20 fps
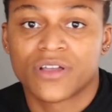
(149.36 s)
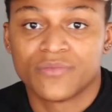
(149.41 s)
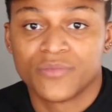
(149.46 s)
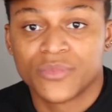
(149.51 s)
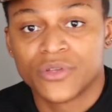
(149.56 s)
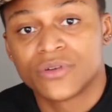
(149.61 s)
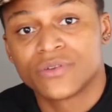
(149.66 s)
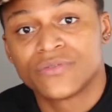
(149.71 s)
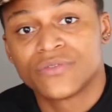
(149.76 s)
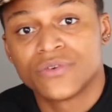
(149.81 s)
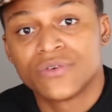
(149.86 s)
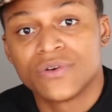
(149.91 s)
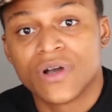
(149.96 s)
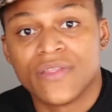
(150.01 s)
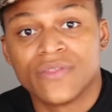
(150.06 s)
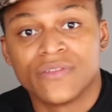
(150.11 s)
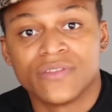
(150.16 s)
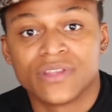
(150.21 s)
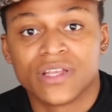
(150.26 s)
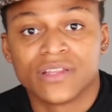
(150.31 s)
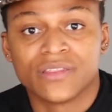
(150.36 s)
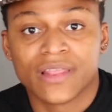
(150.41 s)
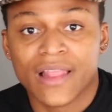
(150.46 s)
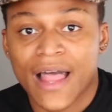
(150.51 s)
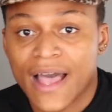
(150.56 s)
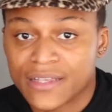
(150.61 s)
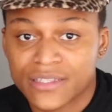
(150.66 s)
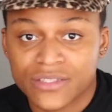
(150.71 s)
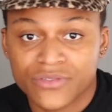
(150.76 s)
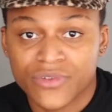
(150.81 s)
beautiful, and then the
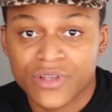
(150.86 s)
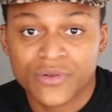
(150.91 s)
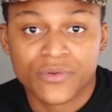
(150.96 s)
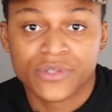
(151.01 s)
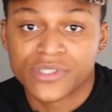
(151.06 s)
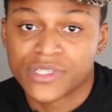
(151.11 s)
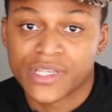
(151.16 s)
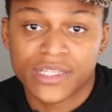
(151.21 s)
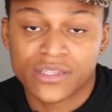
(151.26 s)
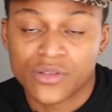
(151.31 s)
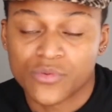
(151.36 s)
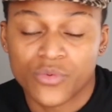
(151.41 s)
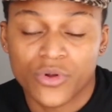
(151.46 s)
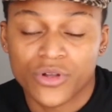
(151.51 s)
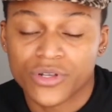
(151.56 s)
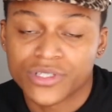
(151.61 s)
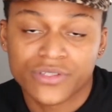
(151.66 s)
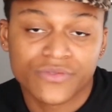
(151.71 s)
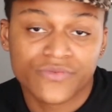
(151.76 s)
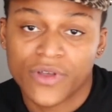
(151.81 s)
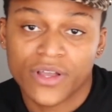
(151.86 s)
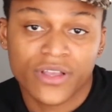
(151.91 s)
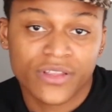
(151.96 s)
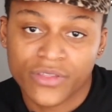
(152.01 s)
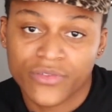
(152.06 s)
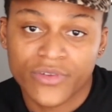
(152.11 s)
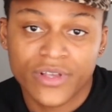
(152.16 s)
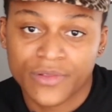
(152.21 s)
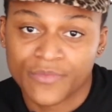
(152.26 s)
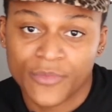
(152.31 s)
last 3 was like the worst
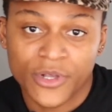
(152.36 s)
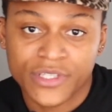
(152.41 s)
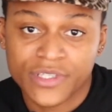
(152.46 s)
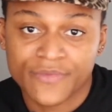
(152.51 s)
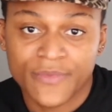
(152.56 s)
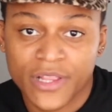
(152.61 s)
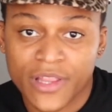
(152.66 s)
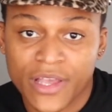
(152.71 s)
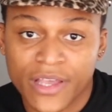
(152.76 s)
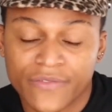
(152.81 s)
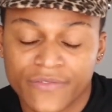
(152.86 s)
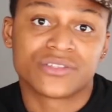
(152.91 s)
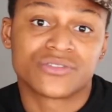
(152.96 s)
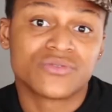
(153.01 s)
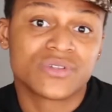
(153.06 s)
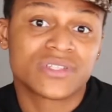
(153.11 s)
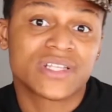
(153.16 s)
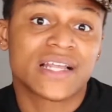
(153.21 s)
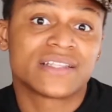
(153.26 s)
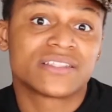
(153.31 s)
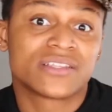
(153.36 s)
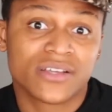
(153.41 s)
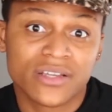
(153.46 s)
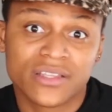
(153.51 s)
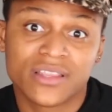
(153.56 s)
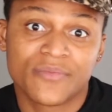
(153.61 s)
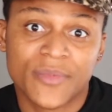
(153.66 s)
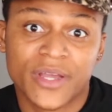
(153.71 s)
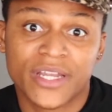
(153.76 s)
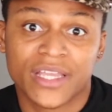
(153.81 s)
3 months of my life. As soon as I
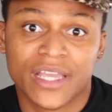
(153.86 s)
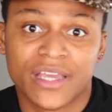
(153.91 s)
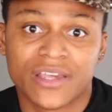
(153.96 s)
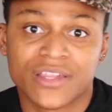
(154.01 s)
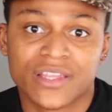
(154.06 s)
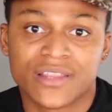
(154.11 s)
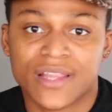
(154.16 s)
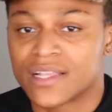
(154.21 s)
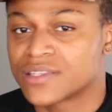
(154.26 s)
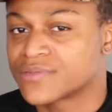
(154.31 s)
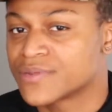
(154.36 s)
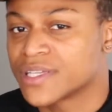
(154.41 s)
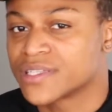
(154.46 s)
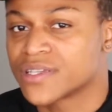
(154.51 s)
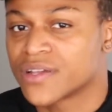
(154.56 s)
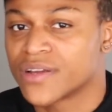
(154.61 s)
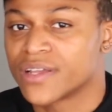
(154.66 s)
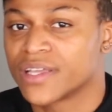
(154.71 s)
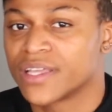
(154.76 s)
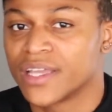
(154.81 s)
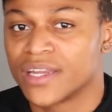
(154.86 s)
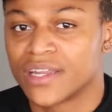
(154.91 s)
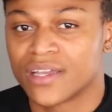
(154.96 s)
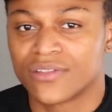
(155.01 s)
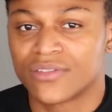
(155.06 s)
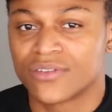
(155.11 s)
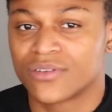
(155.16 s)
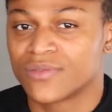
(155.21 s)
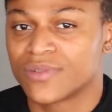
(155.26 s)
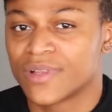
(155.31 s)
took the medication, that's when I started getting a
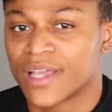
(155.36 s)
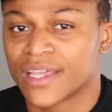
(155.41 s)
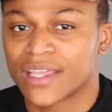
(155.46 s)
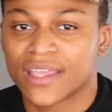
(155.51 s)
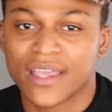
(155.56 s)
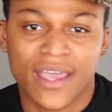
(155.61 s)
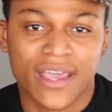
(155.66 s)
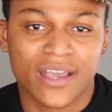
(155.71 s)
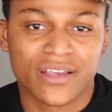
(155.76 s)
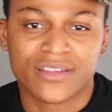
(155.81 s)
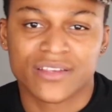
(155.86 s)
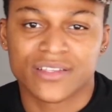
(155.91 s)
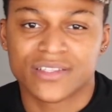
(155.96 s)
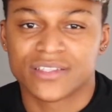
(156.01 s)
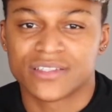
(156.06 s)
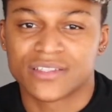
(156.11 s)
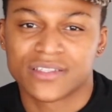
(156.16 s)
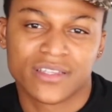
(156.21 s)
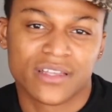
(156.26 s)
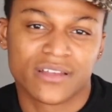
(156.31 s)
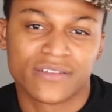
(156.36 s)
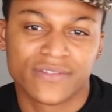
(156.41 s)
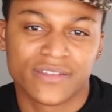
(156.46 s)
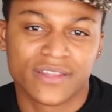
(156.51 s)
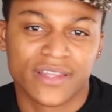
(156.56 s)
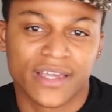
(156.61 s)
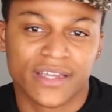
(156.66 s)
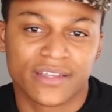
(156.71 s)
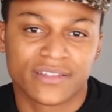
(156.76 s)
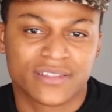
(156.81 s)
little like anxious and stuff,
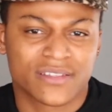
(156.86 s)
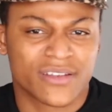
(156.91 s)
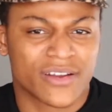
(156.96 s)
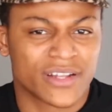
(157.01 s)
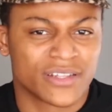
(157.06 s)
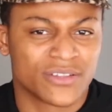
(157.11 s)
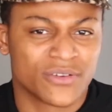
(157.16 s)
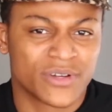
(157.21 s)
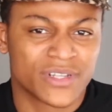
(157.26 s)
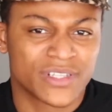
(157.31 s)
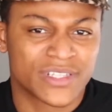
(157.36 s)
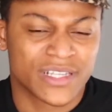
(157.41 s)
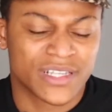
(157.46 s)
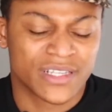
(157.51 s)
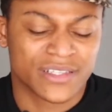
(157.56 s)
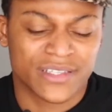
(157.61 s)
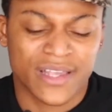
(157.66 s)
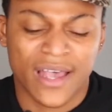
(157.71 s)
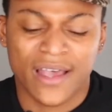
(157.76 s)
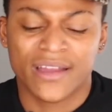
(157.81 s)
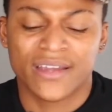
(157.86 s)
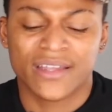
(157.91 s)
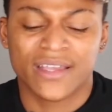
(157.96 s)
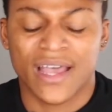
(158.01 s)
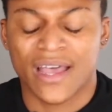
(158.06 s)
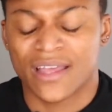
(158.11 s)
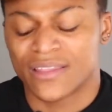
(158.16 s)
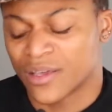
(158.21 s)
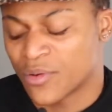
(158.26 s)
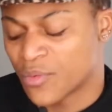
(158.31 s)
and like starting noticing anxiety.
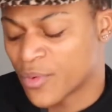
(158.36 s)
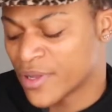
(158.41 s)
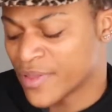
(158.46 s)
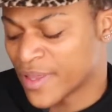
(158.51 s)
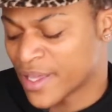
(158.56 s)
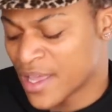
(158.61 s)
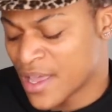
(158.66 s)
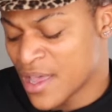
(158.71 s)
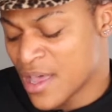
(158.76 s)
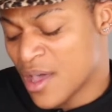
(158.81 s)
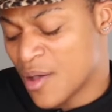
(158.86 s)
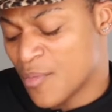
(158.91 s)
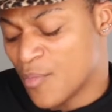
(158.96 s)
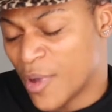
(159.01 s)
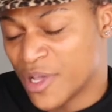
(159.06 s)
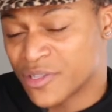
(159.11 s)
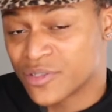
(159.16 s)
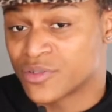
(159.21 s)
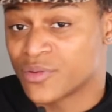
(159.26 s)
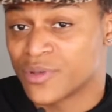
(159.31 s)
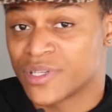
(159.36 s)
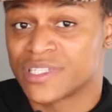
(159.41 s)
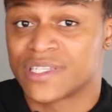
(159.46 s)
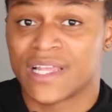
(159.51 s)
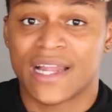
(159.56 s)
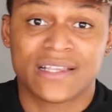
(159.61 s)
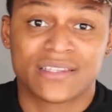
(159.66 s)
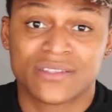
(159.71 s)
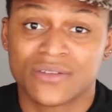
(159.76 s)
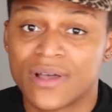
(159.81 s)
I had like weird like muscle twitches
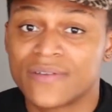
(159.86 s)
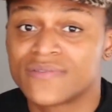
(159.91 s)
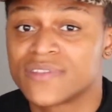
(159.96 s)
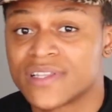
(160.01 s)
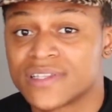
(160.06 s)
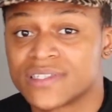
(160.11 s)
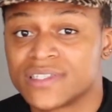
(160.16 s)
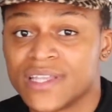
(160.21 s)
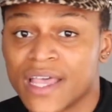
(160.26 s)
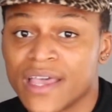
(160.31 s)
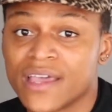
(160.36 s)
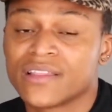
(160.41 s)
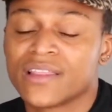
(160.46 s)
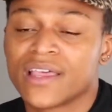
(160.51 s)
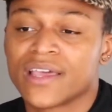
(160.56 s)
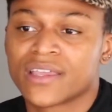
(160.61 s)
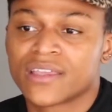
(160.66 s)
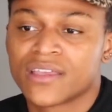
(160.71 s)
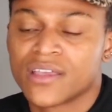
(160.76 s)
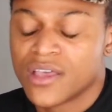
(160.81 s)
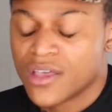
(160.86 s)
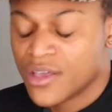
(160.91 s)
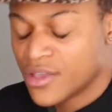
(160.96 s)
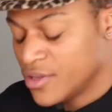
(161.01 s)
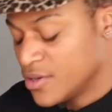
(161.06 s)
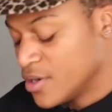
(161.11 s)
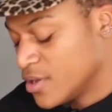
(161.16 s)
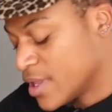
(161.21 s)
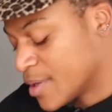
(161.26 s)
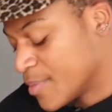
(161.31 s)
that I still have to this day. Like
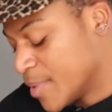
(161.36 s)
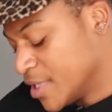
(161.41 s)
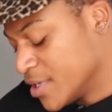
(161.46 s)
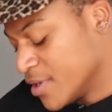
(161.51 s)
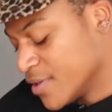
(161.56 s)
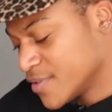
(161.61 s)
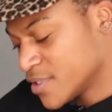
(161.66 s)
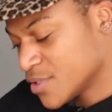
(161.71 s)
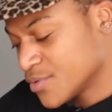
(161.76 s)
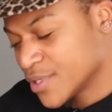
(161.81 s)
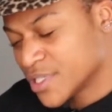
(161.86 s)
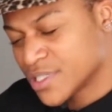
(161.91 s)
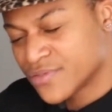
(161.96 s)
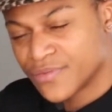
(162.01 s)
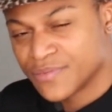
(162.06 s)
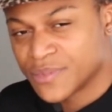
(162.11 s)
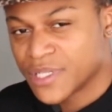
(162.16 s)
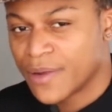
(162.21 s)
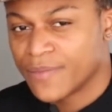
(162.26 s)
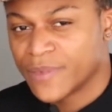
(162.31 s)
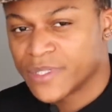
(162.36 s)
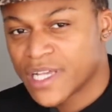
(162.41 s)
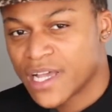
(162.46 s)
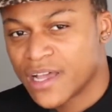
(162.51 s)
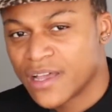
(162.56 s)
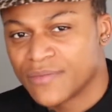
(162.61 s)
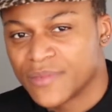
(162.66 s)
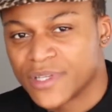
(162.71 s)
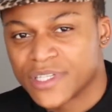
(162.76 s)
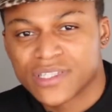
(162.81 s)
like my nerves switch from time to
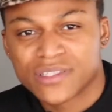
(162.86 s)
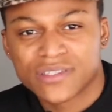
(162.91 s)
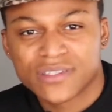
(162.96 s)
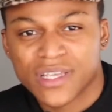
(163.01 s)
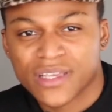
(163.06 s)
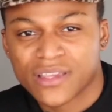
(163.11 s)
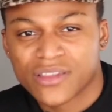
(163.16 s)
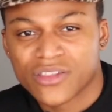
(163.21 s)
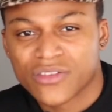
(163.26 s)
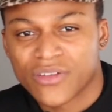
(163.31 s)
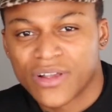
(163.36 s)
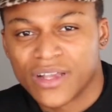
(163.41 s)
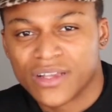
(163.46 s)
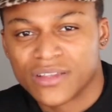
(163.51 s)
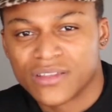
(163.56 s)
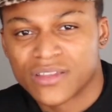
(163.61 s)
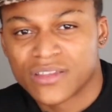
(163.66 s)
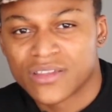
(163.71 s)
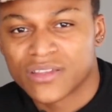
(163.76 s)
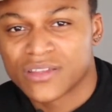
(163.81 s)
time. It's just like strange.